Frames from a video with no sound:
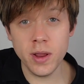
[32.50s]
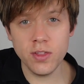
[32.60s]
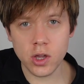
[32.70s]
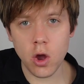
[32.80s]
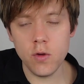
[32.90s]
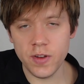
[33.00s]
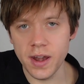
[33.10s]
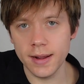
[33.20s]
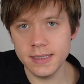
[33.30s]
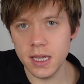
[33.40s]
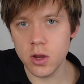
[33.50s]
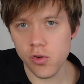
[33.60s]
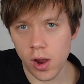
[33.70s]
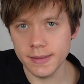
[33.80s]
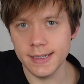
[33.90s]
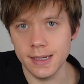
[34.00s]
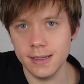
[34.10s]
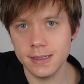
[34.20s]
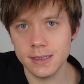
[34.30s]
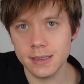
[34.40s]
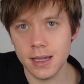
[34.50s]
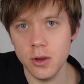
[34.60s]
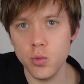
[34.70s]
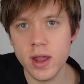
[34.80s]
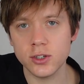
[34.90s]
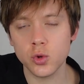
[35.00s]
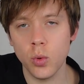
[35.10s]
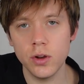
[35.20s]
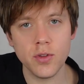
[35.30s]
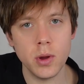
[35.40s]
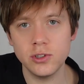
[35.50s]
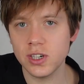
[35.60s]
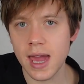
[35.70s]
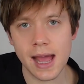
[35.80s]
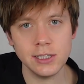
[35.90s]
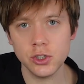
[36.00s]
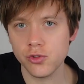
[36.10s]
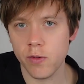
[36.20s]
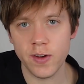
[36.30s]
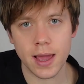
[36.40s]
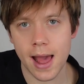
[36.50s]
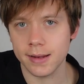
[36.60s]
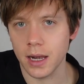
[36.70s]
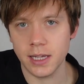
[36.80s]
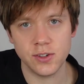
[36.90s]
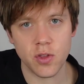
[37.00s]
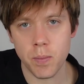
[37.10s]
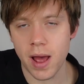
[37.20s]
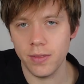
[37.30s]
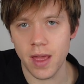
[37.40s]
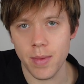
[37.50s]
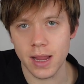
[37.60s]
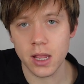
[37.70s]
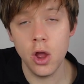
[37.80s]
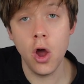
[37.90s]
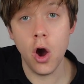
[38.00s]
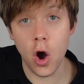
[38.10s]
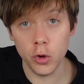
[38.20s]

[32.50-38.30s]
the COVID-19 crisis, in which one of the most catastrophic handlings of the pandemic on